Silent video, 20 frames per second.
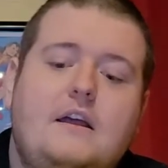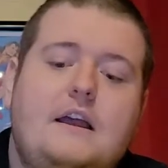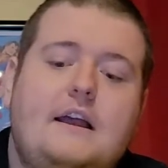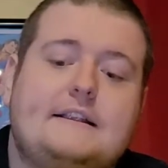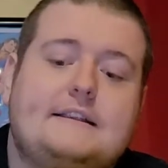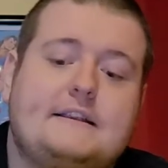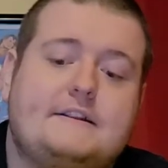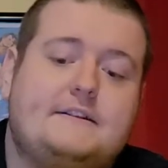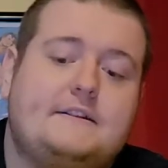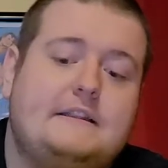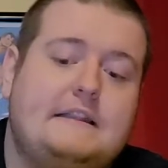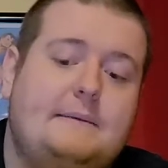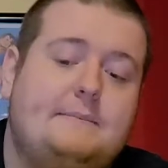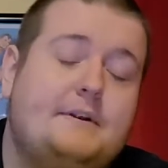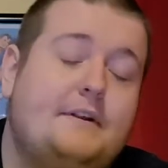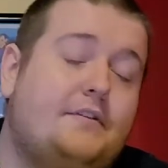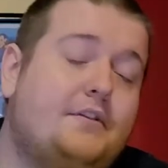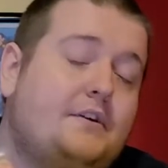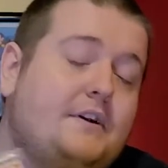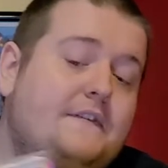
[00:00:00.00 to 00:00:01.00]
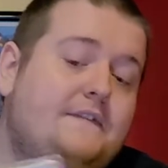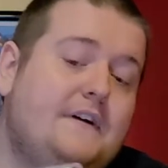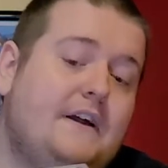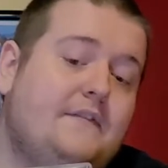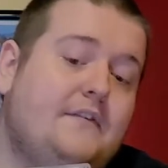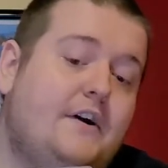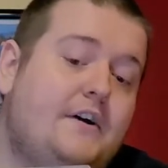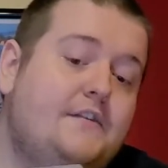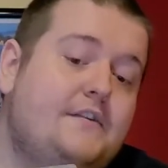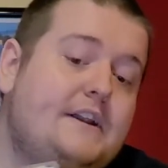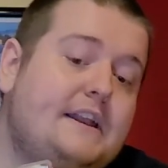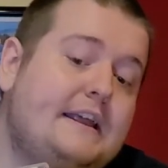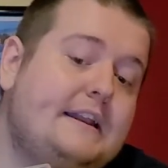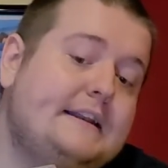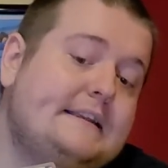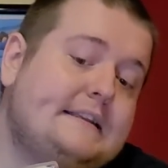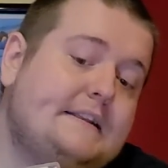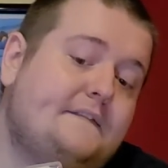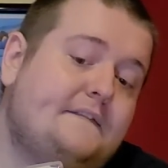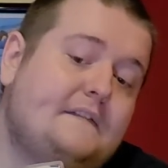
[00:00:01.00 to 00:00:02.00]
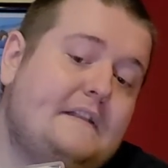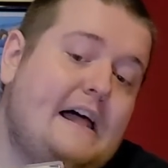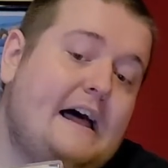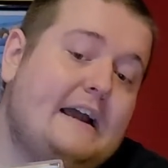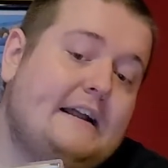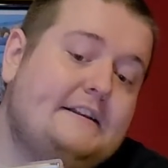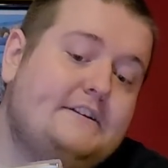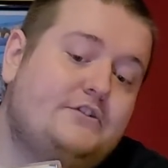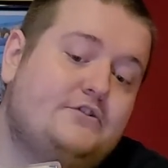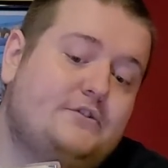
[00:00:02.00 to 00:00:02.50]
It's a limit of 3,500. It is the flocked